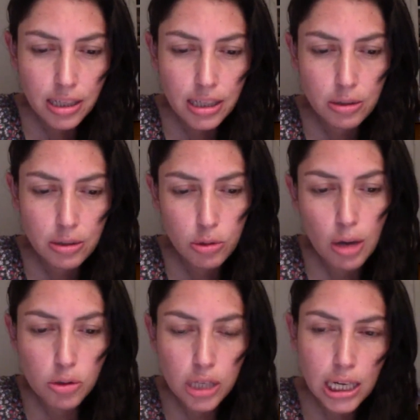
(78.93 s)
In
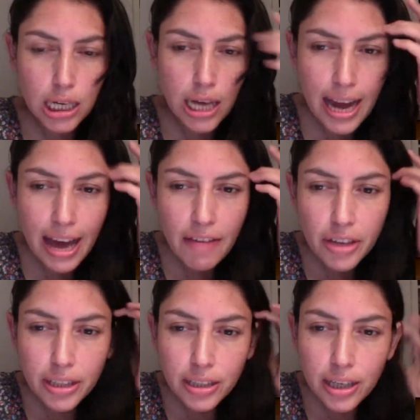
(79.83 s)

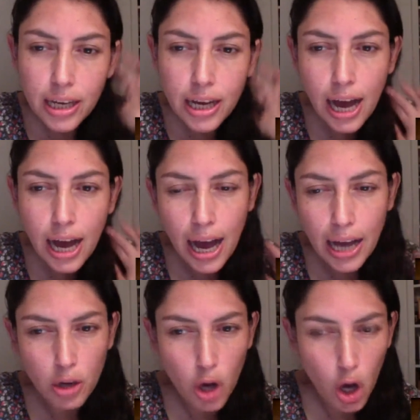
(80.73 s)
2011,
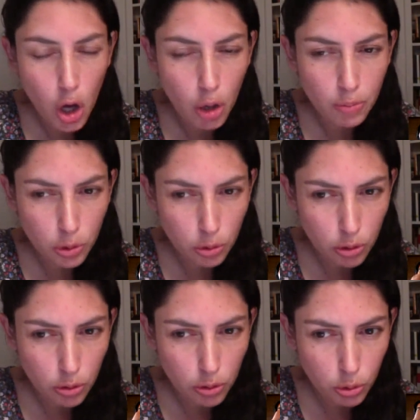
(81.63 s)
I come
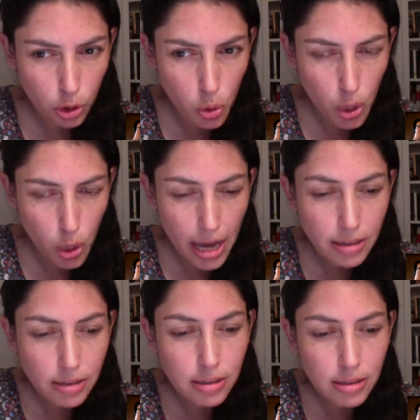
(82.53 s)
to
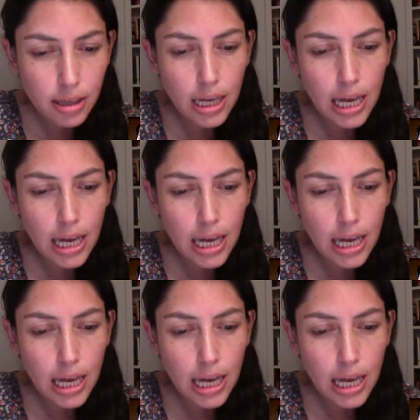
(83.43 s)
US,